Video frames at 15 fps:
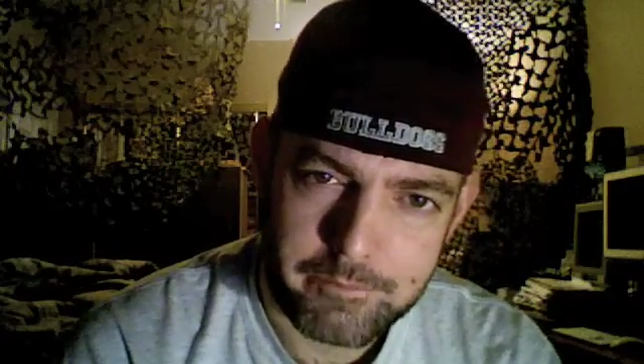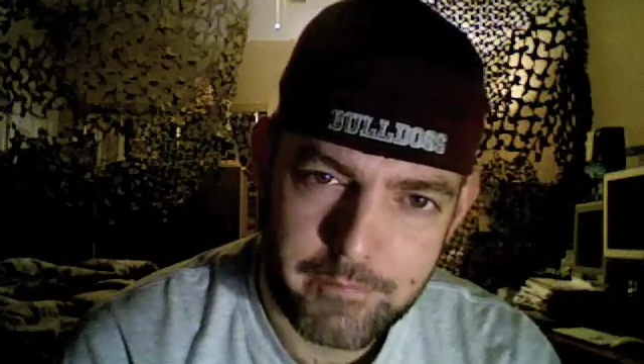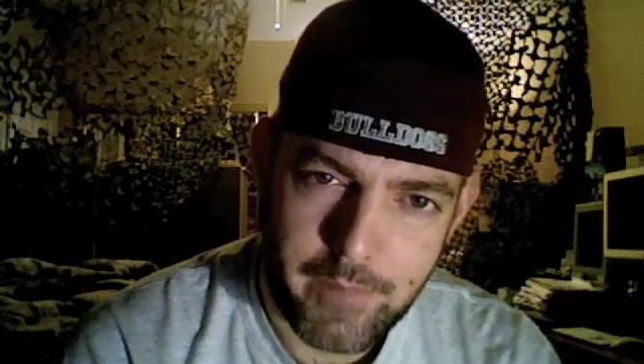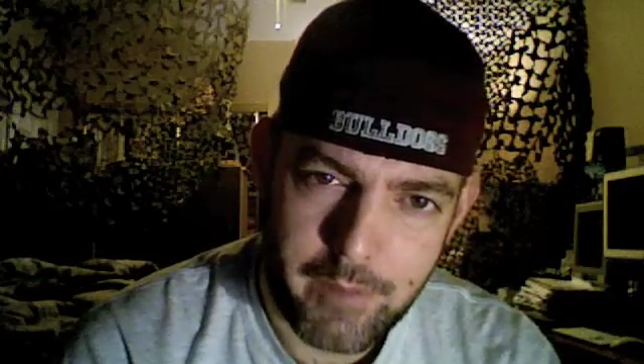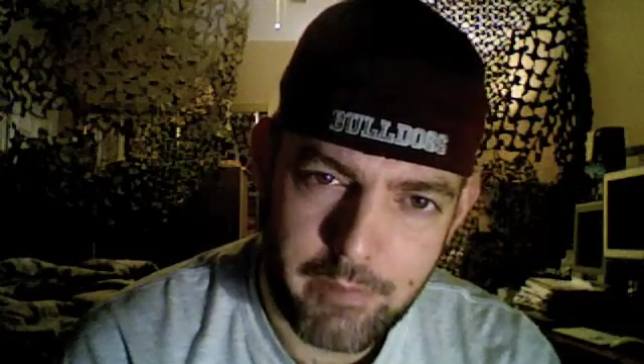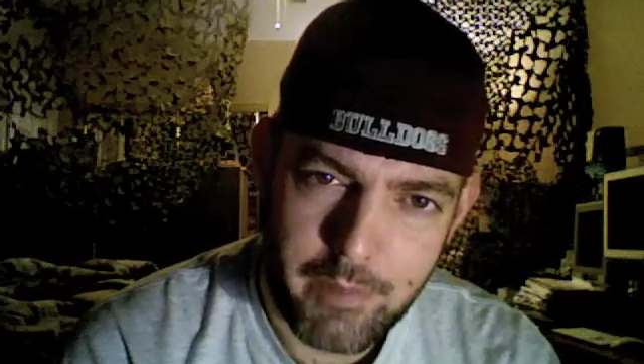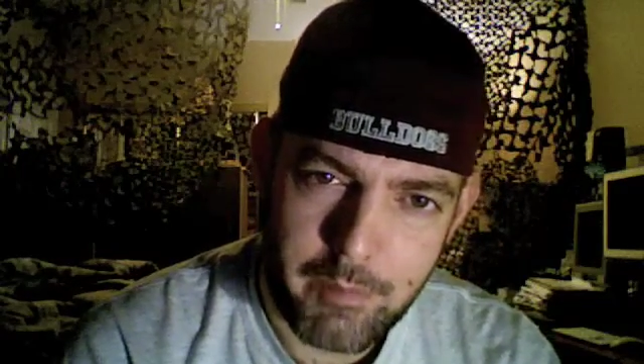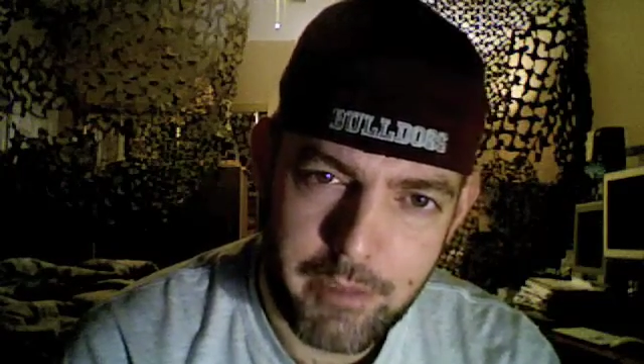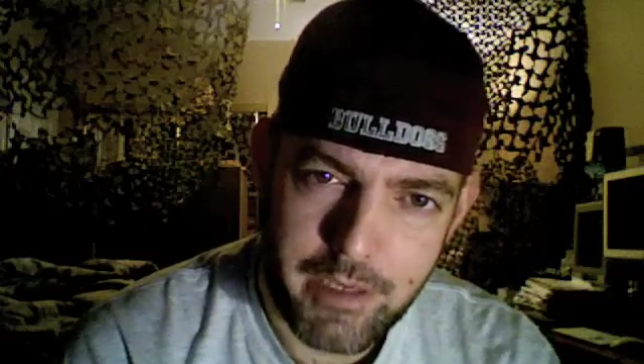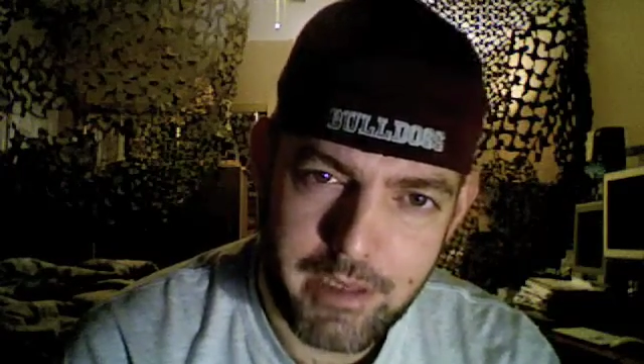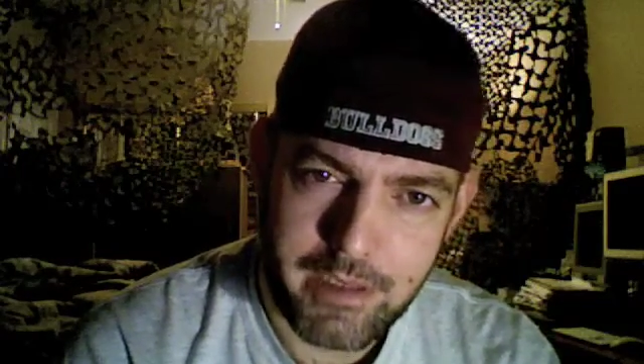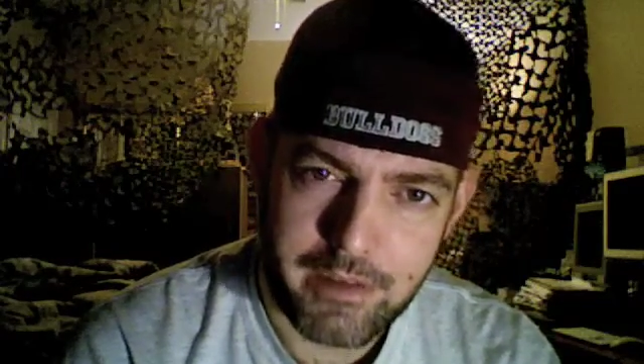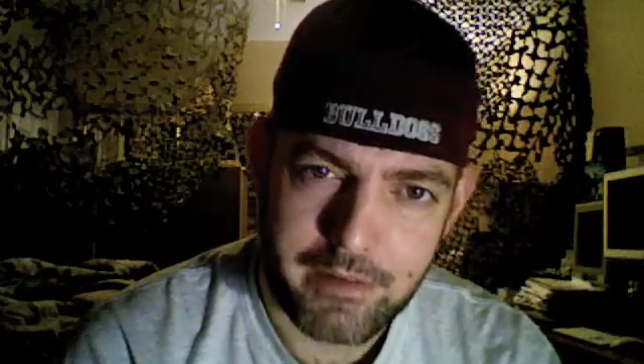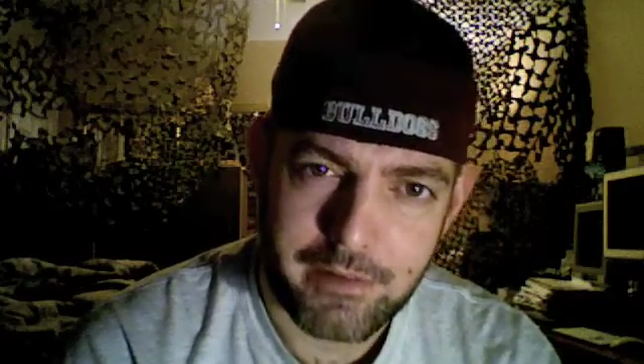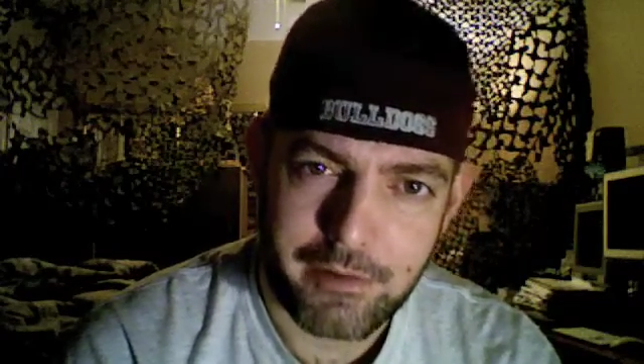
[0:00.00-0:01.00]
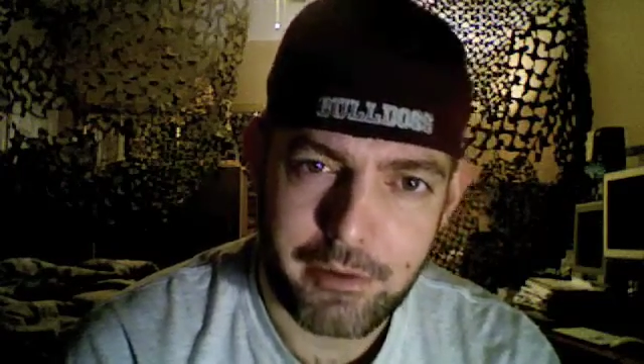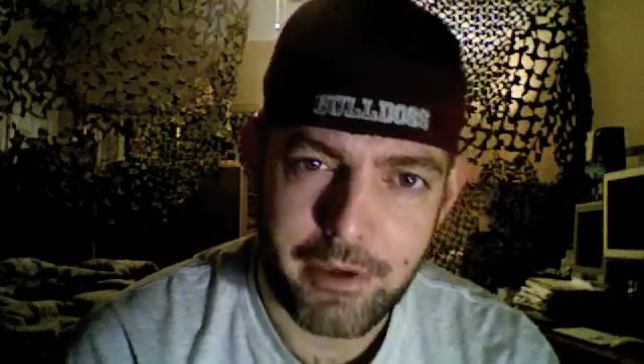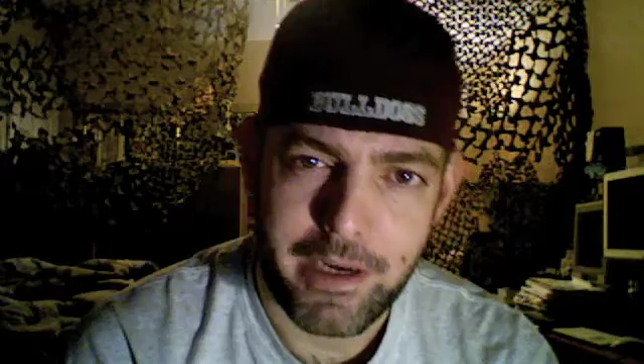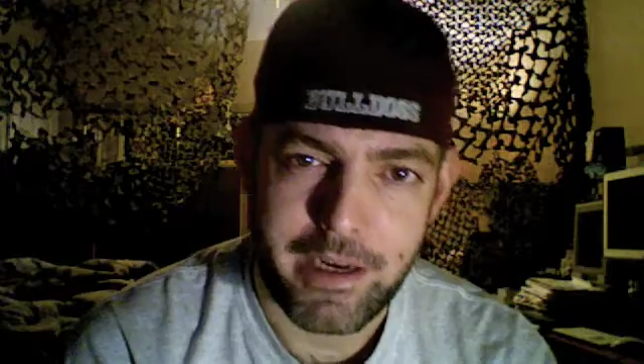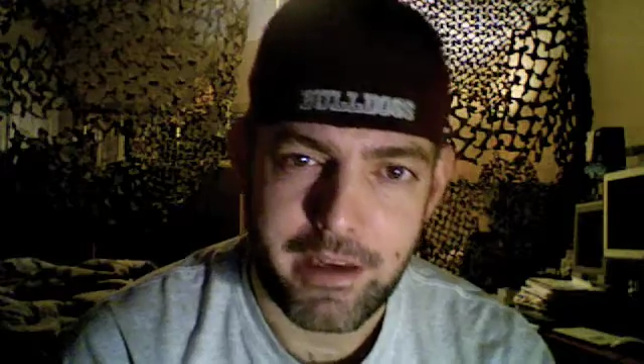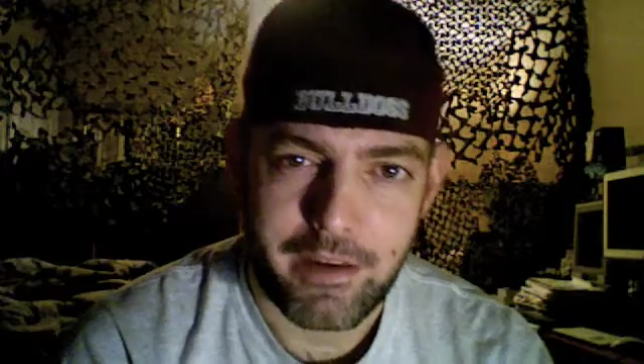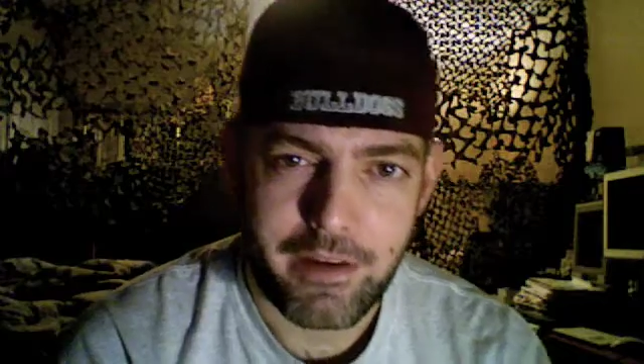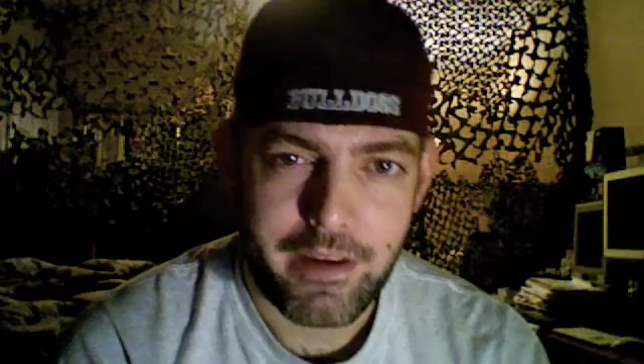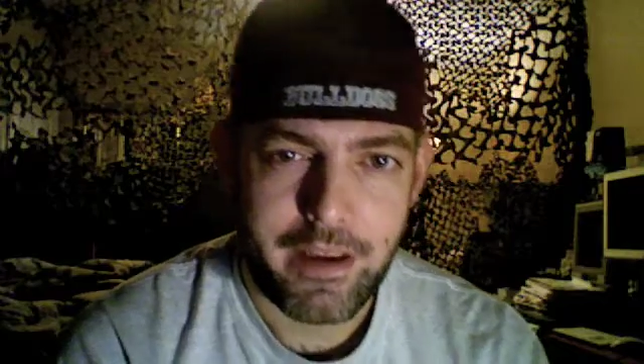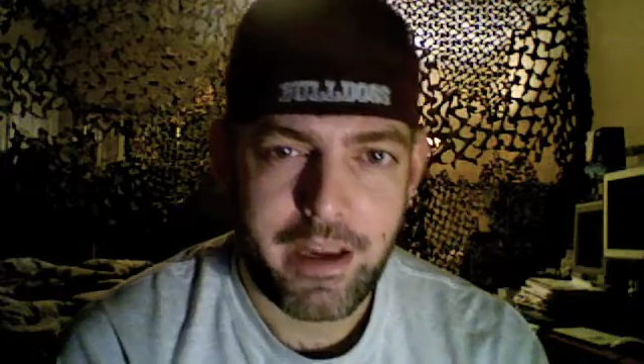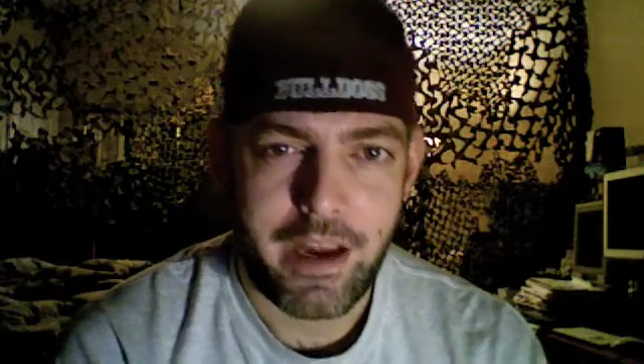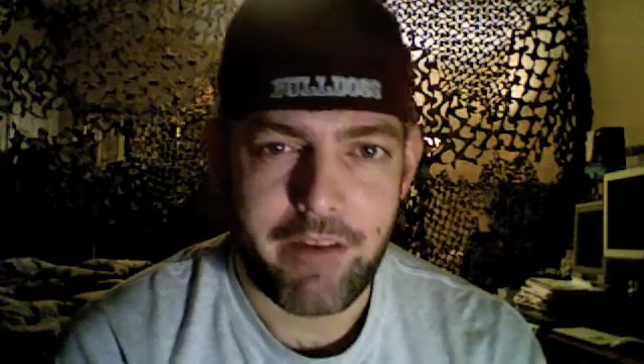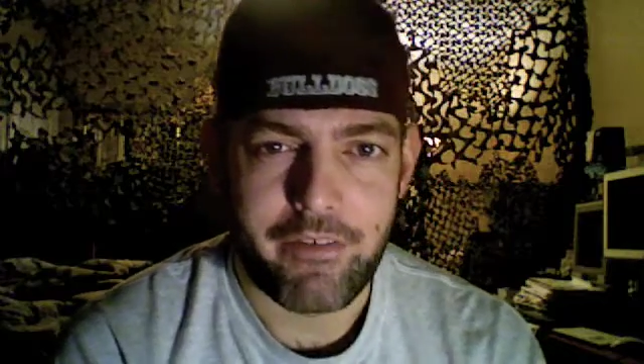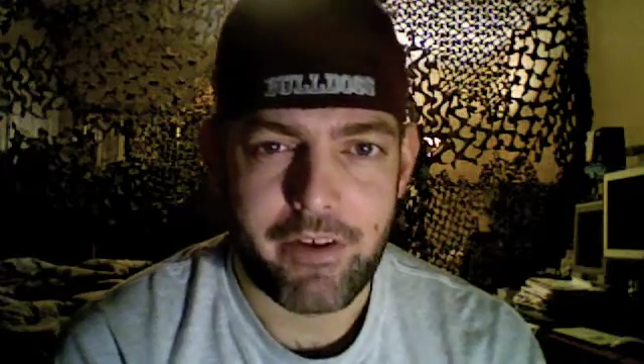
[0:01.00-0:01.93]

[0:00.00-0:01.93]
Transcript: if somebody can create a